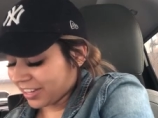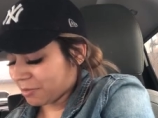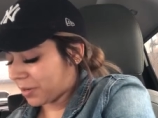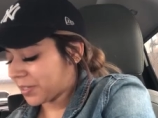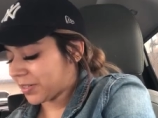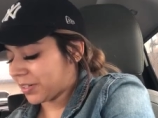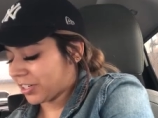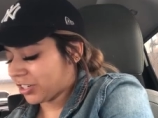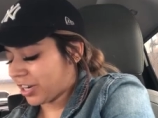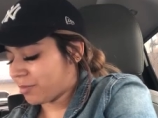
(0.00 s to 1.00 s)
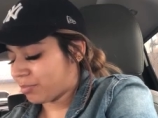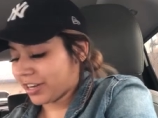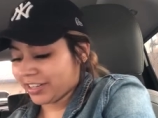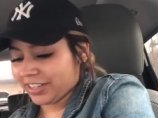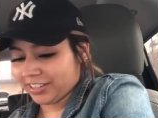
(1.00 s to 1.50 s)
I'm also not trying to
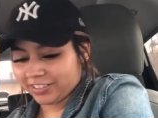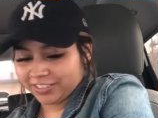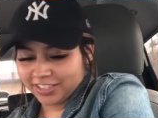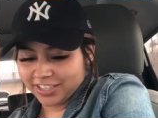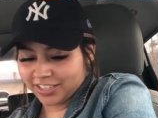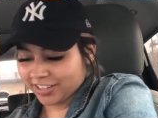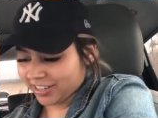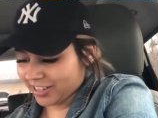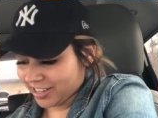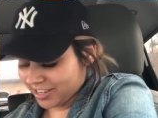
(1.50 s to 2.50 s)
break a nail either.